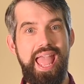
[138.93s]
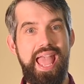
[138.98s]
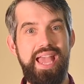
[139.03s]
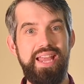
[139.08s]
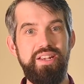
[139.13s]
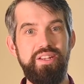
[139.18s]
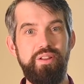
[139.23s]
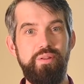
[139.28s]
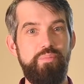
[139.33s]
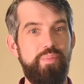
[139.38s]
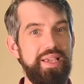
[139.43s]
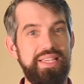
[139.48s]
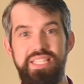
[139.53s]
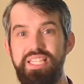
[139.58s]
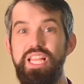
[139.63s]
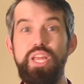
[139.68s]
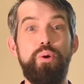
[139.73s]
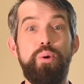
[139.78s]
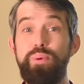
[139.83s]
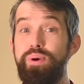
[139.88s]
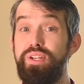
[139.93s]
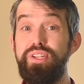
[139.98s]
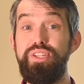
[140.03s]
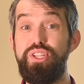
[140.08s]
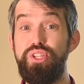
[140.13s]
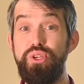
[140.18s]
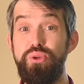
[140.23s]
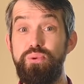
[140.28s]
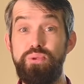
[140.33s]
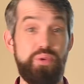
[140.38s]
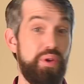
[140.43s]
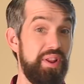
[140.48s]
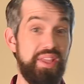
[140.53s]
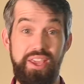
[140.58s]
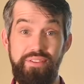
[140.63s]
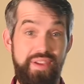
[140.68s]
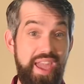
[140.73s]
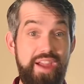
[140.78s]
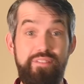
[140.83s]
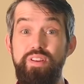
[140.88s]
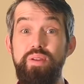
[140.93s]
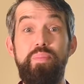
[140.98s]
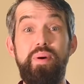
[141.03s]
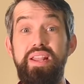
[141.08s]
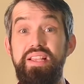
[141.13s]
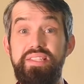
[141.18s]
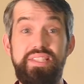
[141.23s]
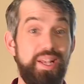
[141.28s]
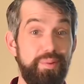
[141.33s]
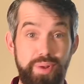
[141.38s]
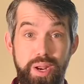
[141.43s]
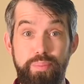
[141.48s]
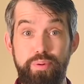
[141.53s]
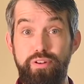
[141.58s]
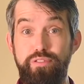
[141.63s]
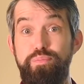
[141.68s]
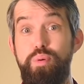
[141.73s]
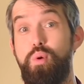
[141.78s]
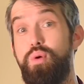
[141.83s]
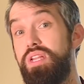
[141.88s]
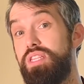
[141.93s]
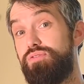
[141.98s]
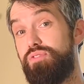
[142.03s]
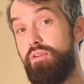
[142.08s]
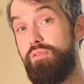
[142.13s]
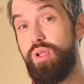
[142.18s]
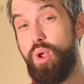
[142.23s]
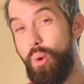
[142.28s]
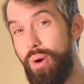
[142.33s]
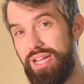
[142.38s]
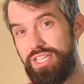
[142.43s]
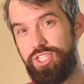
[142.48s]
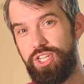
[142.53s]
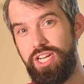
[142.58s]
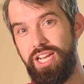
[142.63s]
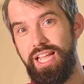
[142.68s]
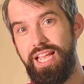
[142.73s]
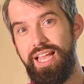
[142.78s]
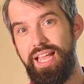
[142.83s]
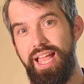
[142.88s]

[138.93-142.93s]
And basically what we're going to do is we're going to give everybody some number of points for every question.